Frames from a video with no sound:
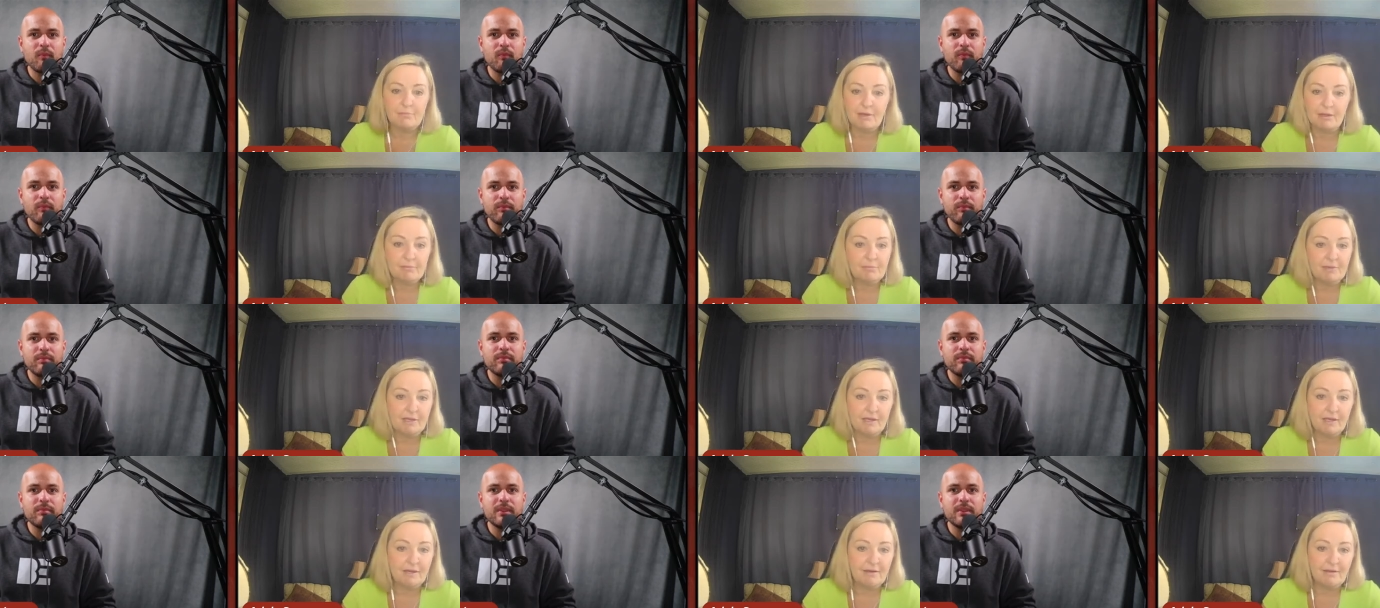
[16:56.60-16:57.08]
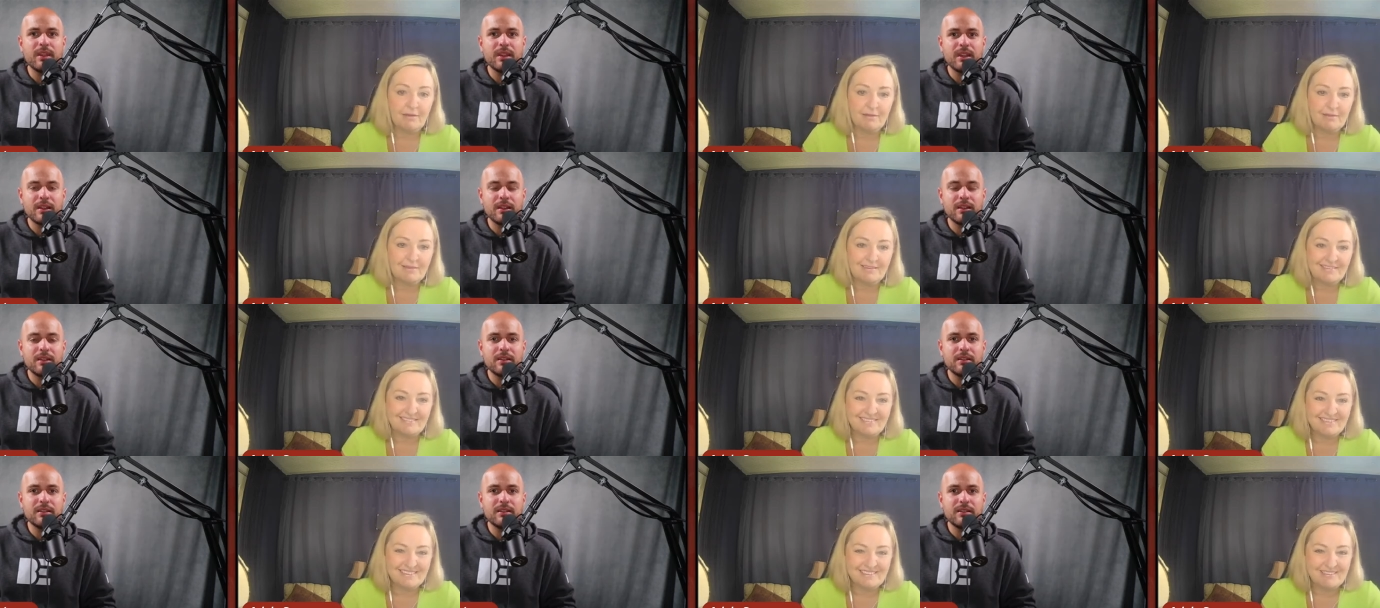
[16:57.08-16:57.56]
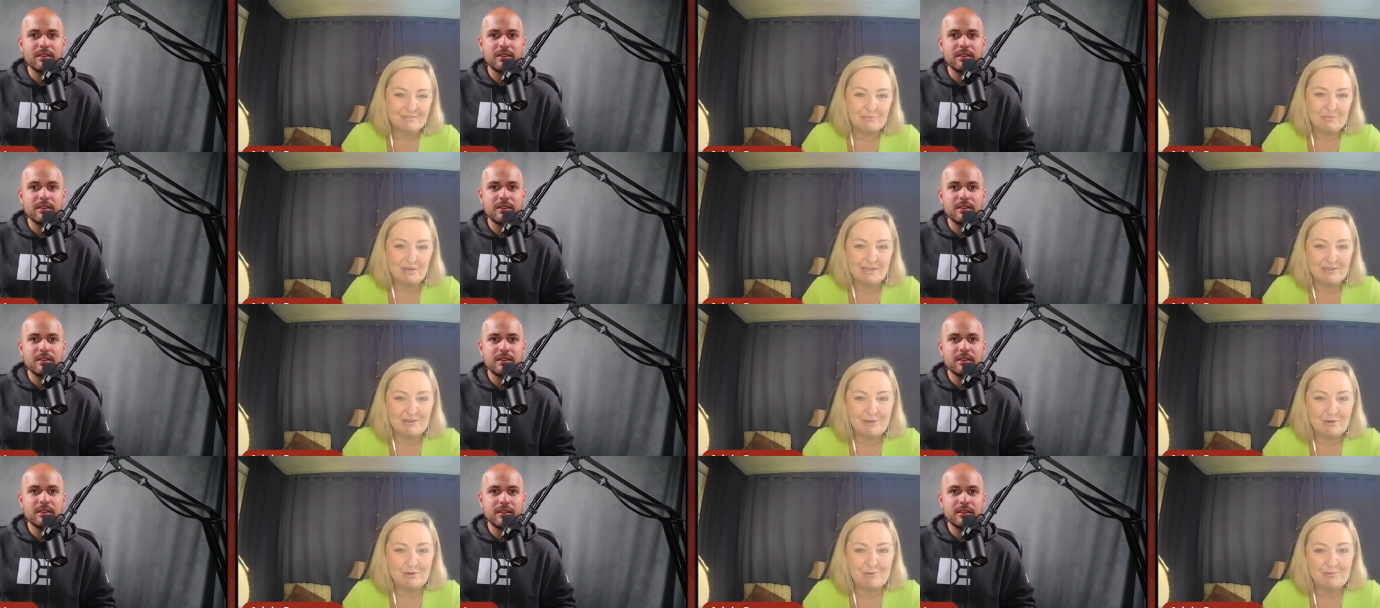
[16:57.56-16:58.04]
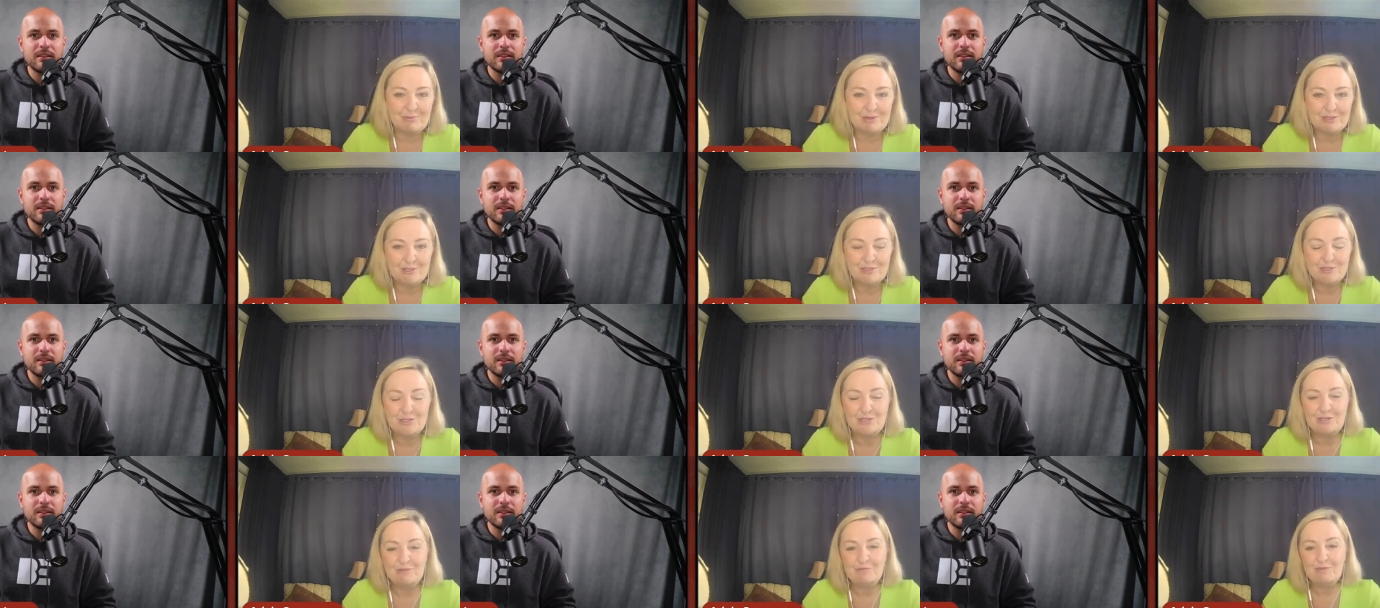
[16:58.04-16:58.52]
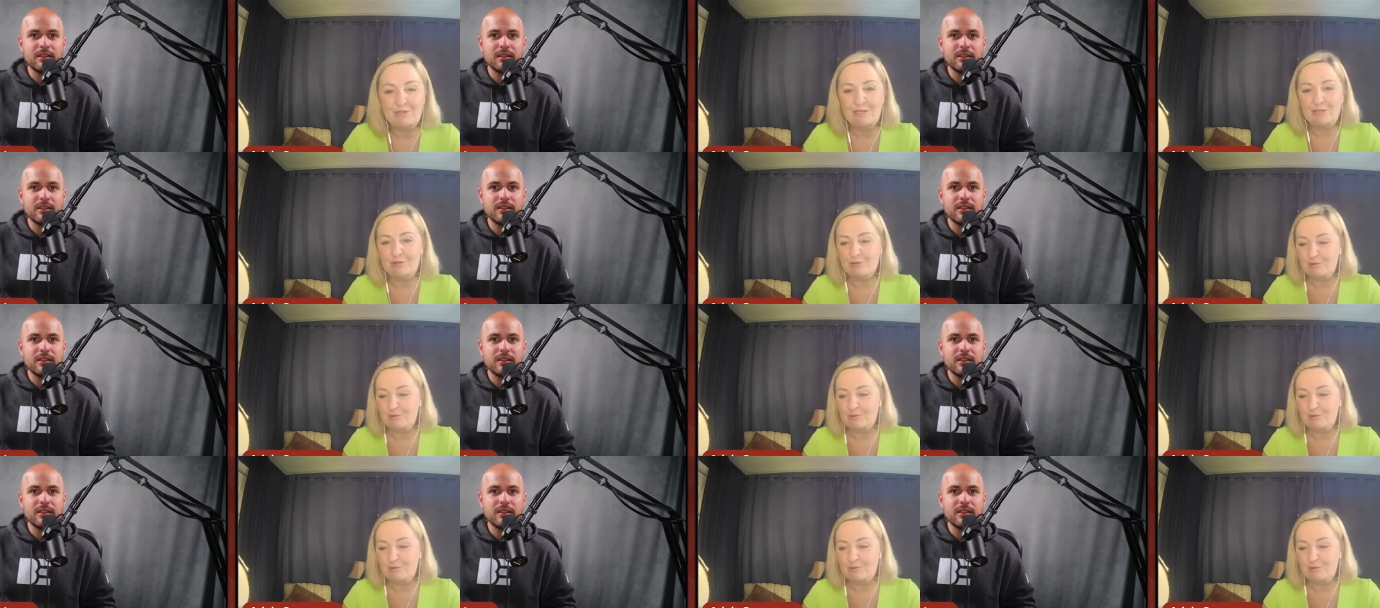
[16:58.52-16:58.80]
Speaker 1: might be anything. You might go and watch TV